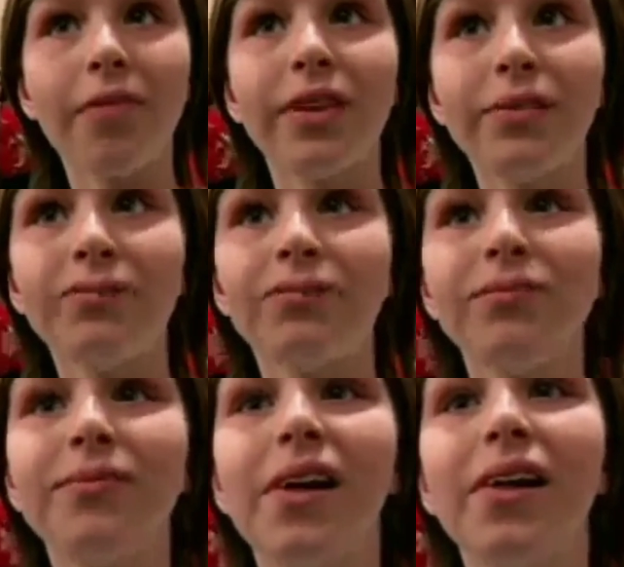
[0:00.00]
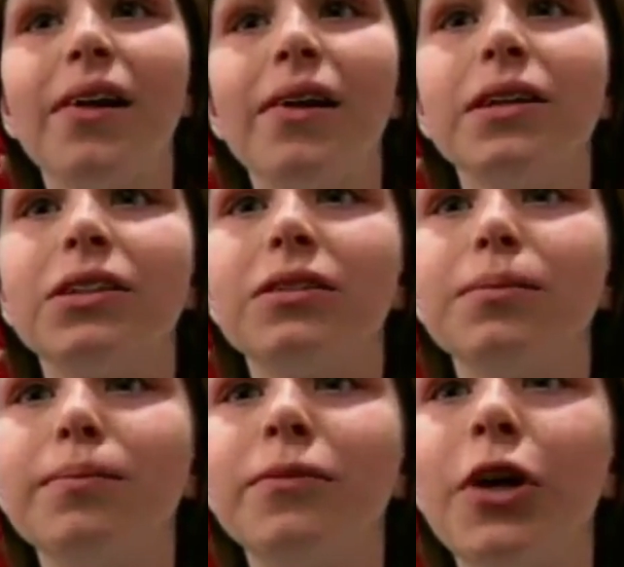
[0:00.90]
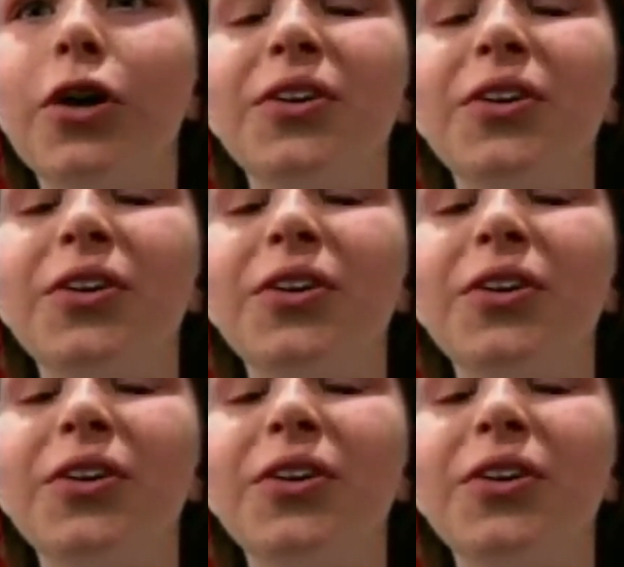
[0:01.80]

The gruesome case of the 10 year old